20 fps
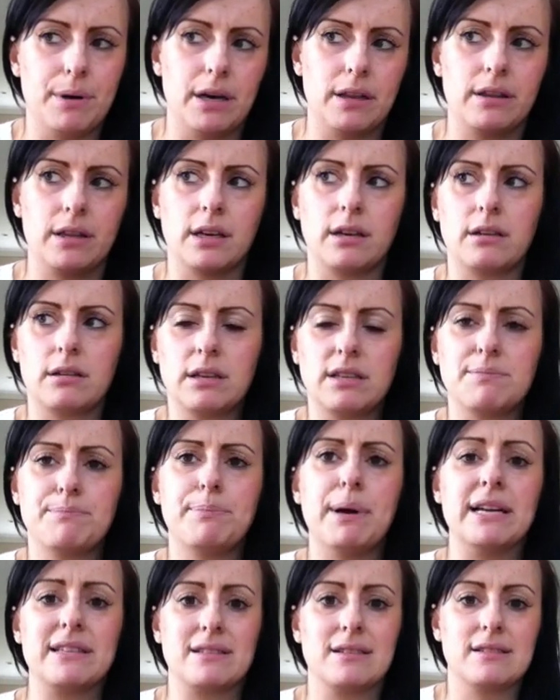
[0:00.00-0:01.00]
but I think it's
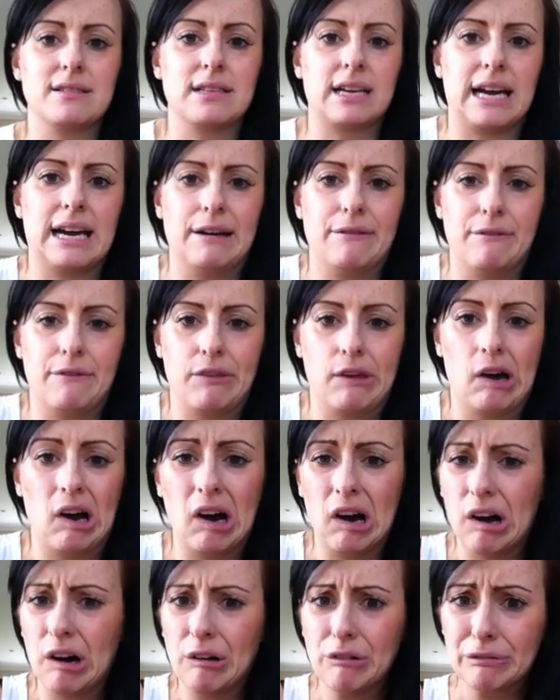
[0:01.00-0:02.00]
better to have the
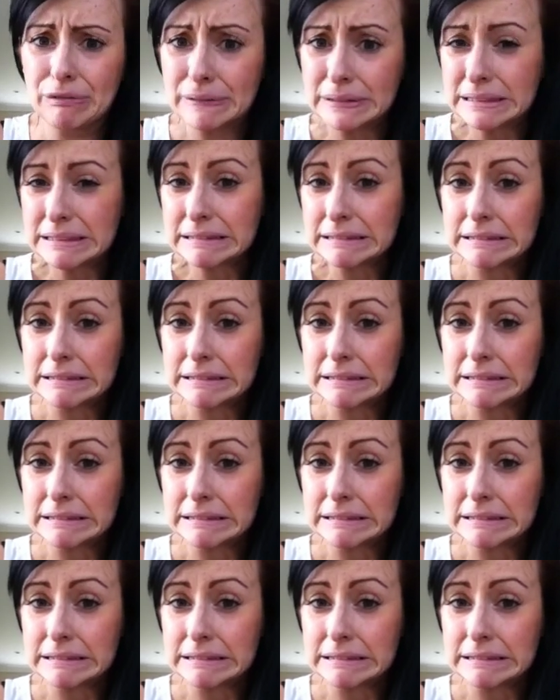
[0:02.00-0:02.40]
half.